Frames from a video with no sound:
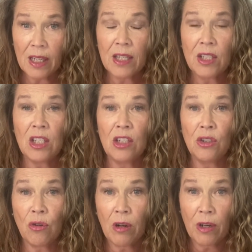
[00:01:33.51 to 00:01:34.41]
it's
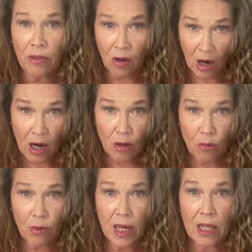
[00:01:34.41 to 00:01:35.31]
easier on their heart
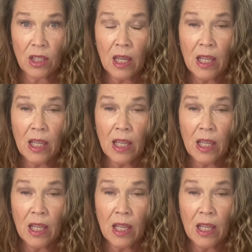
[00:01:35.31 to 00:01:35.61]
rate,